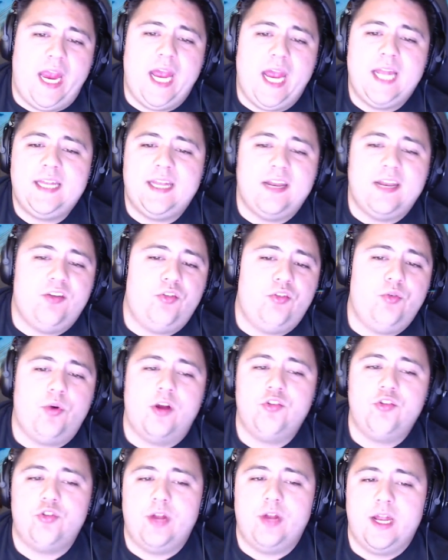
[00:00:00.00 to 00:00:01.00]
and get
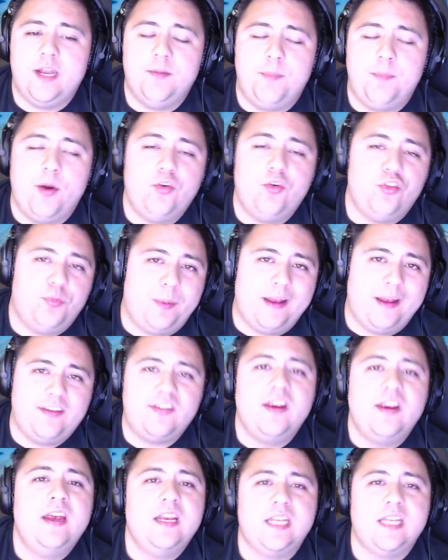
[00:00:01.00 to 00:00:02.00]
$200 in bonus
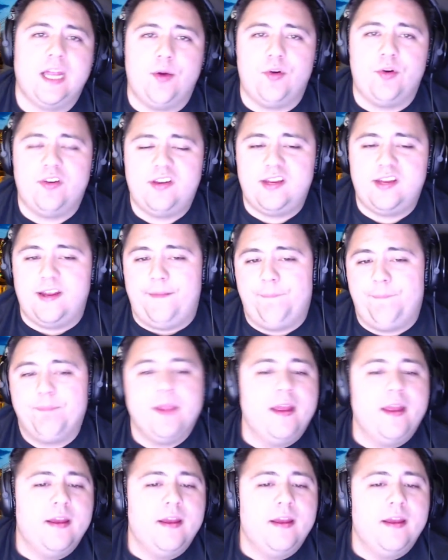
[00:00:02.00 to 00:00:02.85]
bets guaranteed.